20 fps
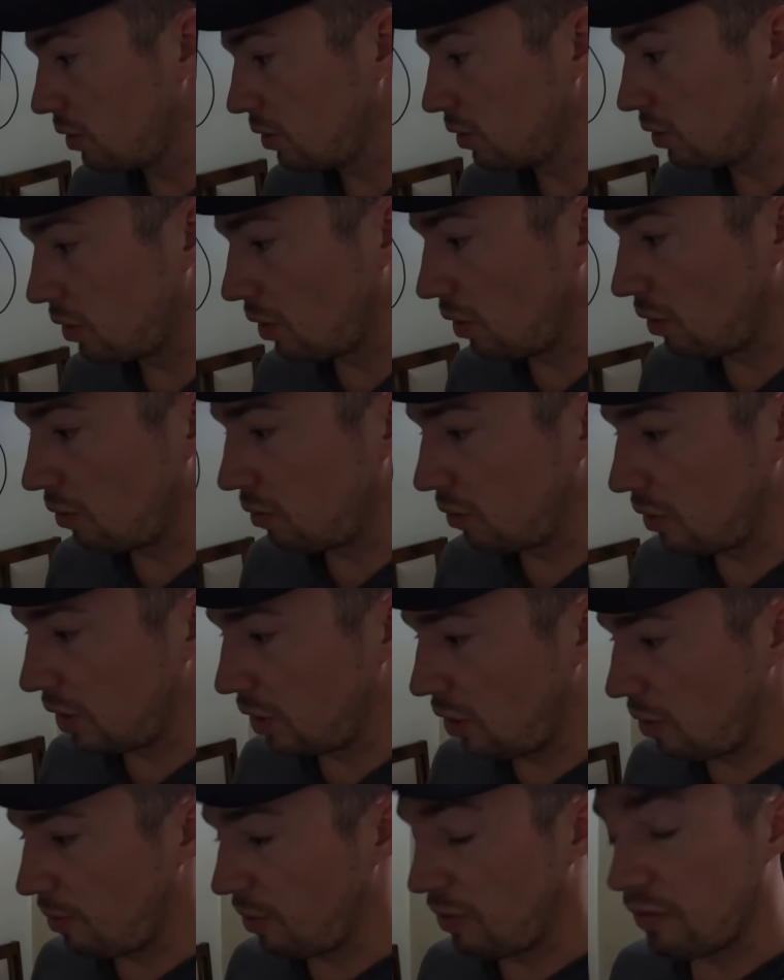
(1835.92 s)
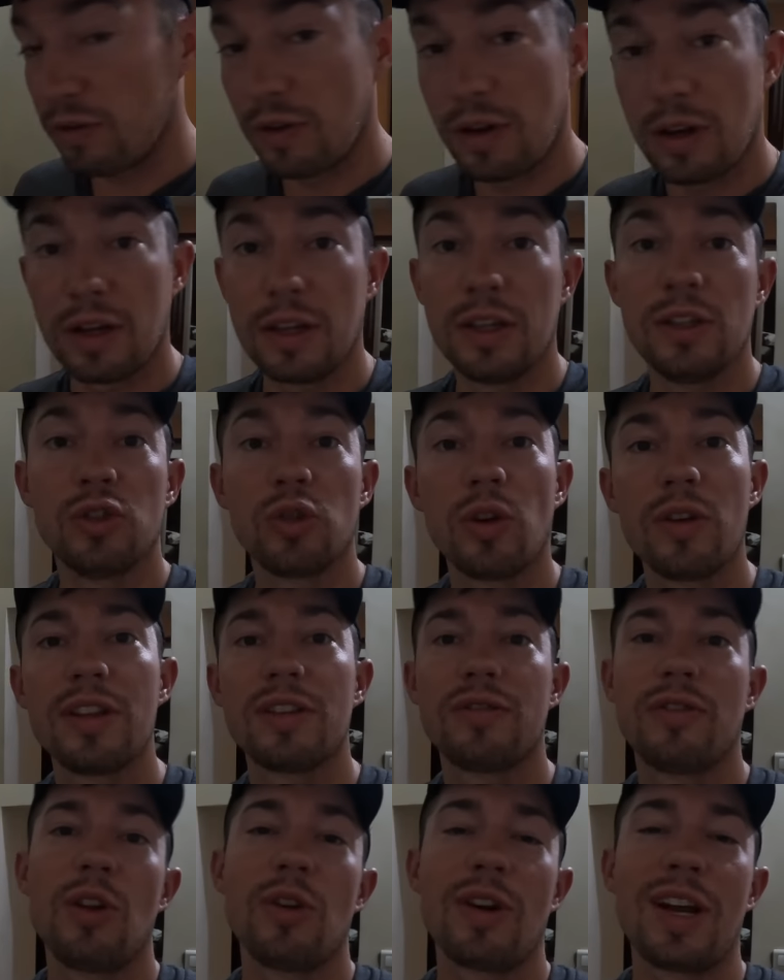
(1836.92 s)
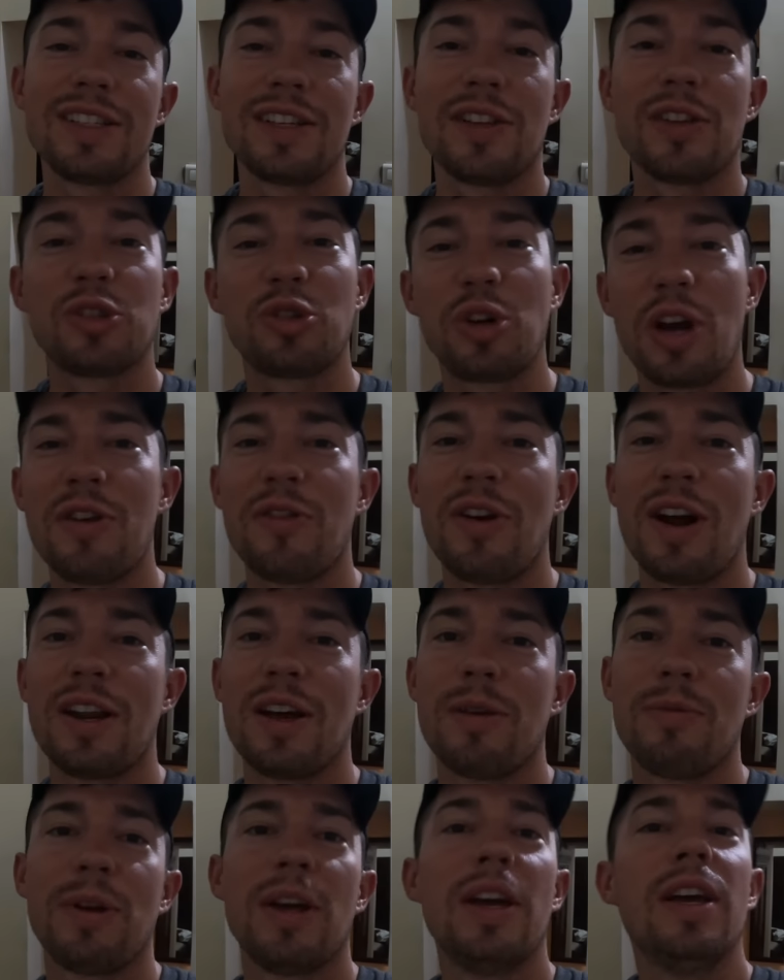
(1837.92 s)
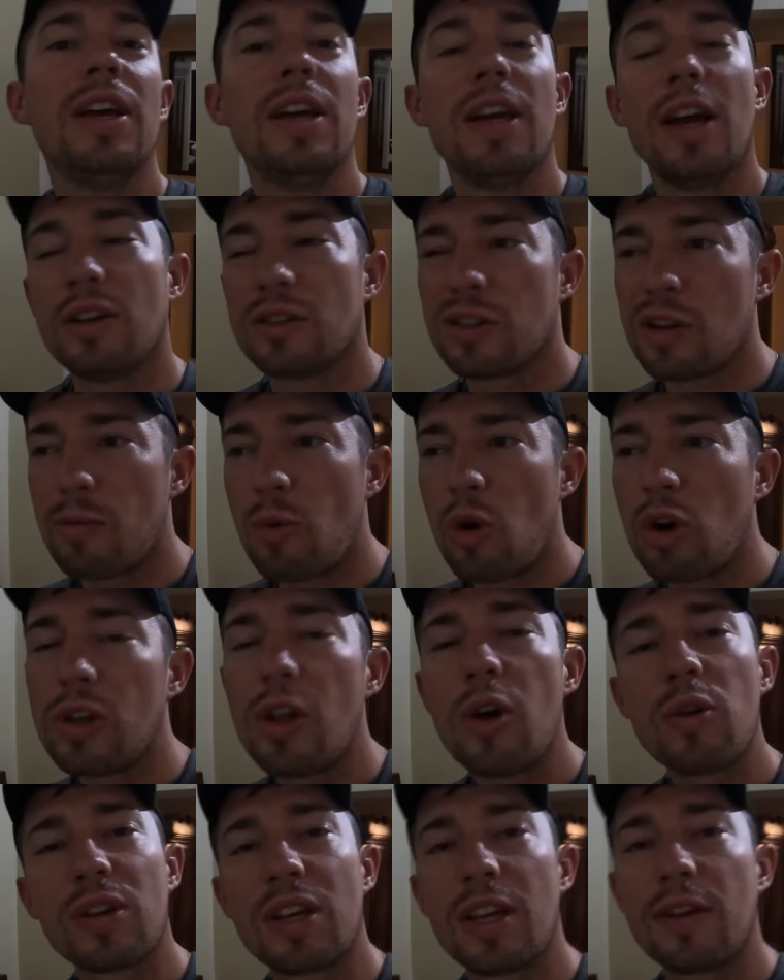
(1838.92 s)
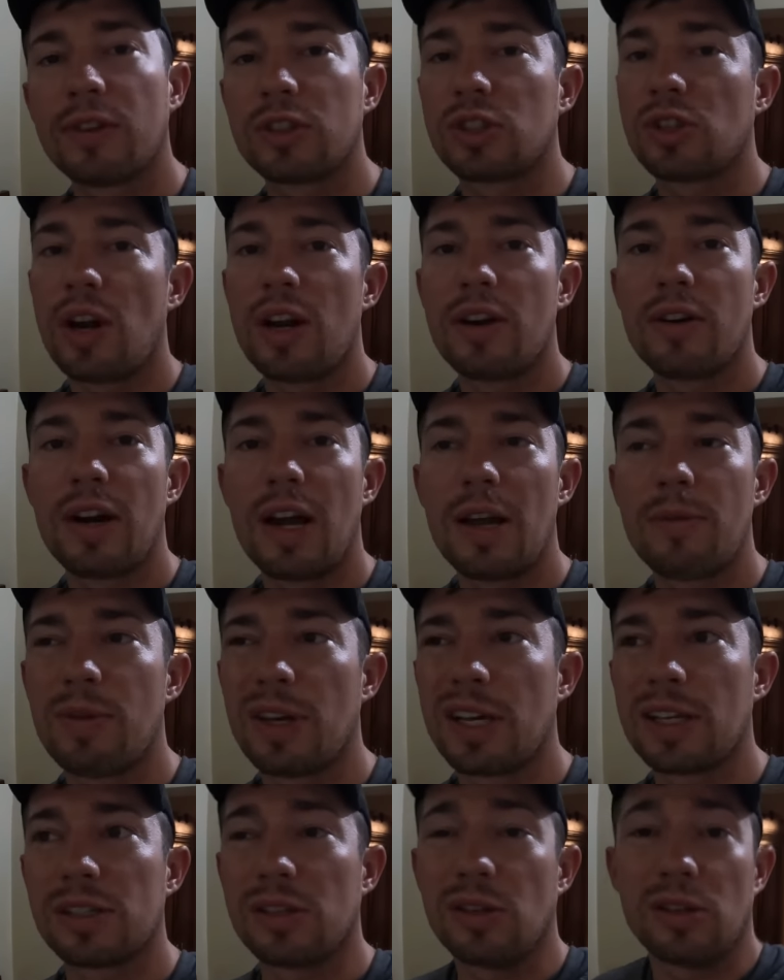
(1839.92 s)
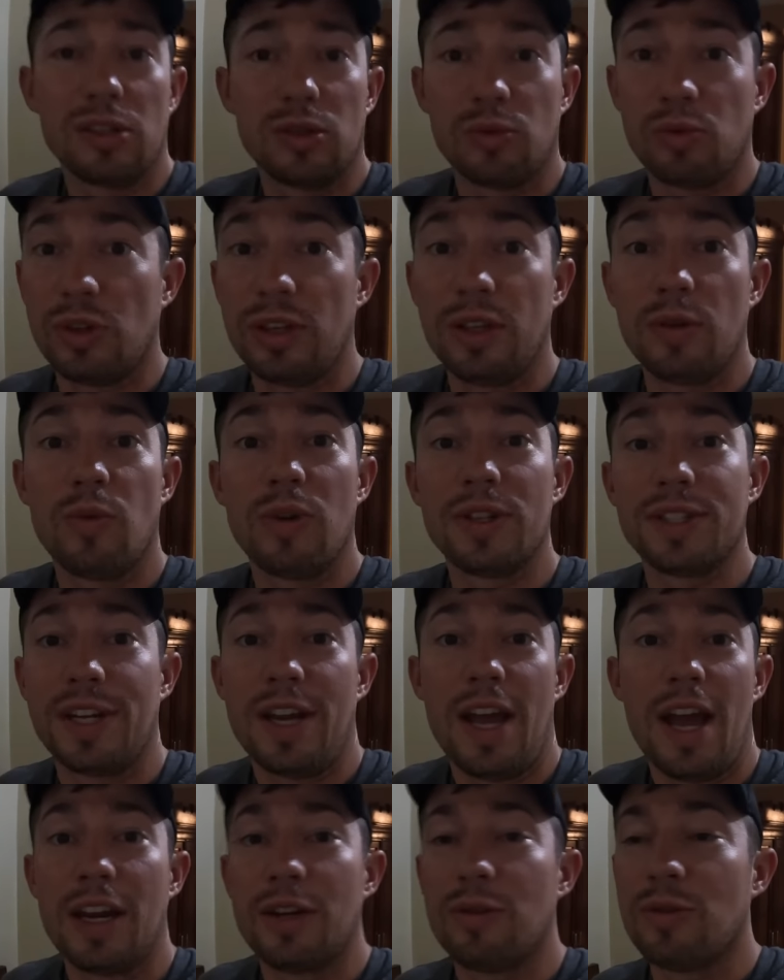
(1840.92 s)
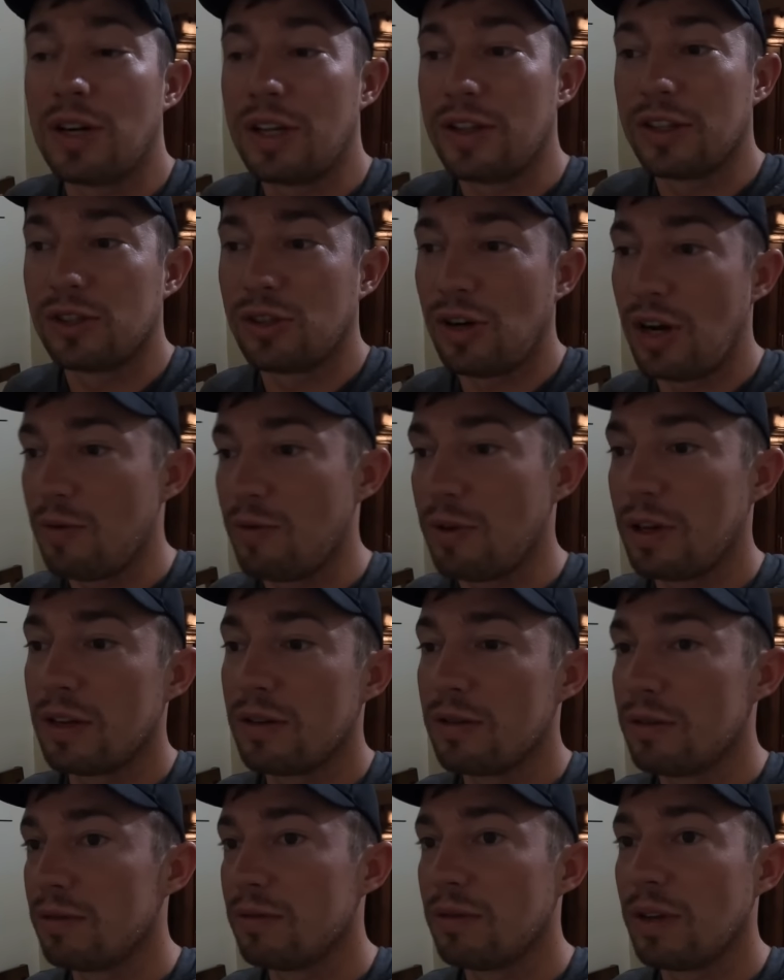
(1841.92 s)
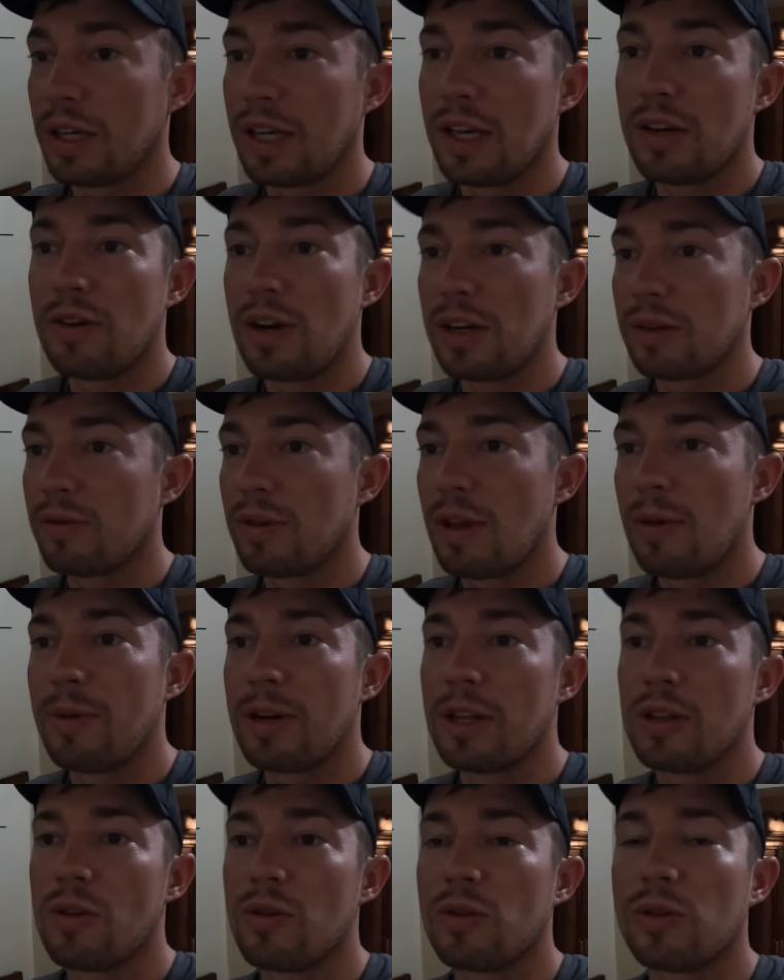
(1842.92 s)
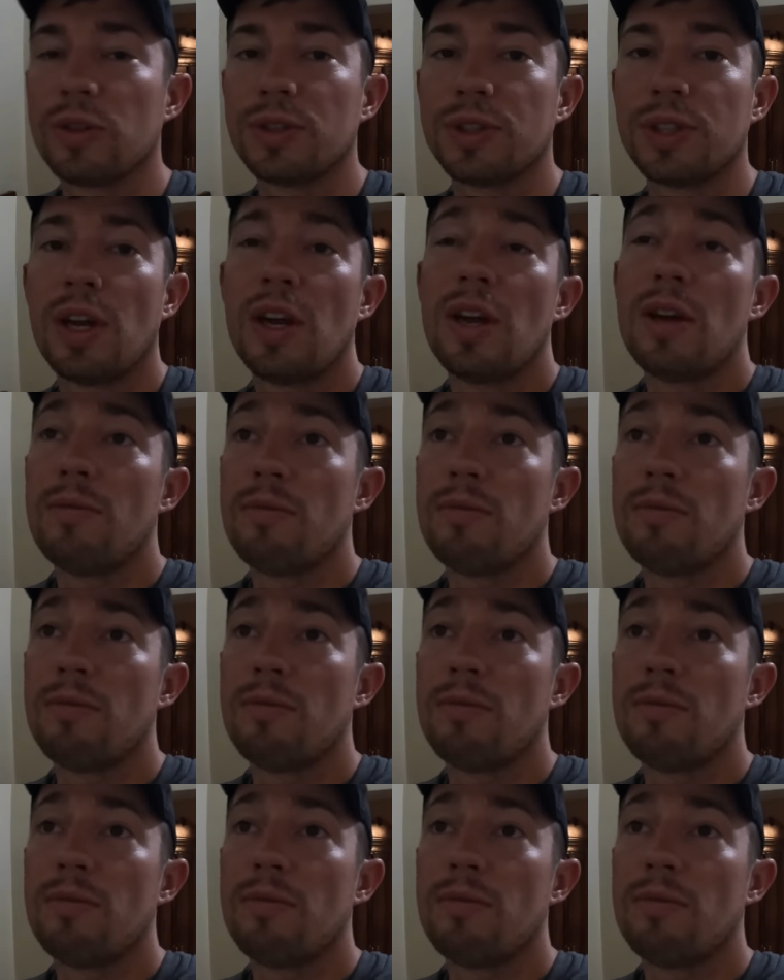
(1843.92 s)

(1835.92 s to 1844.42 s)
So really hope you've uh, enjoyed this video, guys, on the train ride up. It was a little more low-key of a train ride because there just really wasn't anyone on the train. We couldn't like interact with that many locals.